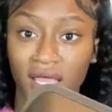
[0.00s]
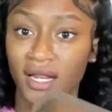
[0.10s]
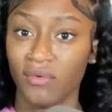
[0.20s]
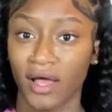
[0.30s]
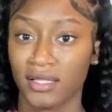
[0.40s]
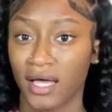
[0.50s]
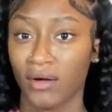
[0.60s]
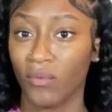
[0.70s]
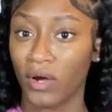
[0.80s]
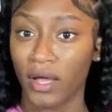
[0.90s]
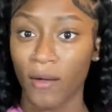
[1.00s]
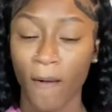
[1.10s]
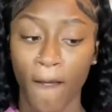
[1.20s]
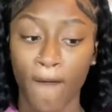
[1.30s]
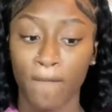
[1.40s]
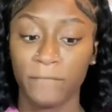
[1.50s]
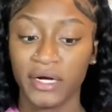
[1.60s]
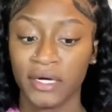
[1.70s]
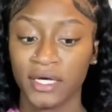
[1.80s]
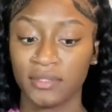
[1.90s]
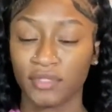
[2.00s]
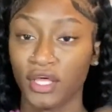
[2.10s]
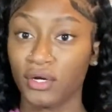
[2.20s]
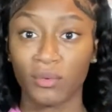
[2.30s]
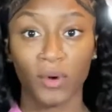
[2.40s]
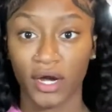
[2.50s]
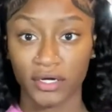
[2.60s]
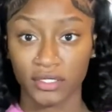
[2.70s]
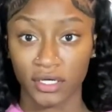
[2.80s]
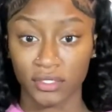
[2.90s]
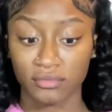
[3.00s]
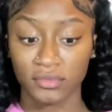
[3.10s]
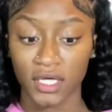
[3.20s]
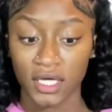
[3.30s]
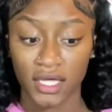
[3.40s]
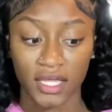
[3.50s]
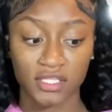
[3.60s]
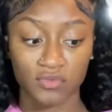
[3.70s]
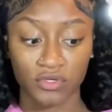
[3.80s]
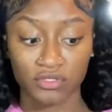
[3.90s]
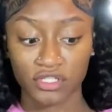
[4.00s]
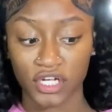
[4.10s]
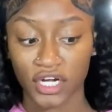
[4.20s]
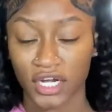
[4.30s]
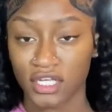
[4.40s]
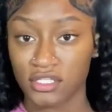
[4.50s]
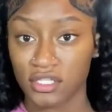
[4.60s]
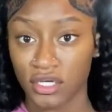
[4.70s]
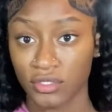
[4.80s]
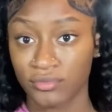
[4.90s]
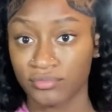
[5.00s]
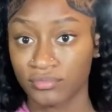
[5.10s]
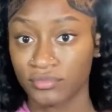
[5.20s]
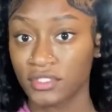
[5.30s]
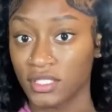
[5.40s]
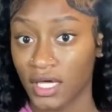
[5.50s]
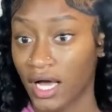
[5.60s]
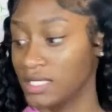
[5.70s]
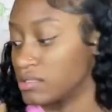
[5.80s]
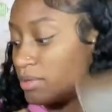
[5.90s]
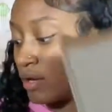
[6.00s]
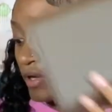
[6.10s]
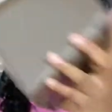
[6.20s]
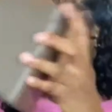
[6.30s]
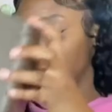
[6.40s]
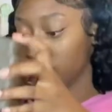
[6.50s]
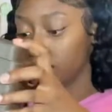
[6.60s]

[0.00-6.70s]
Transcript: anyway? Like, what? But it'll work, though. It's real sturdy, so yeah, I got some bed risers.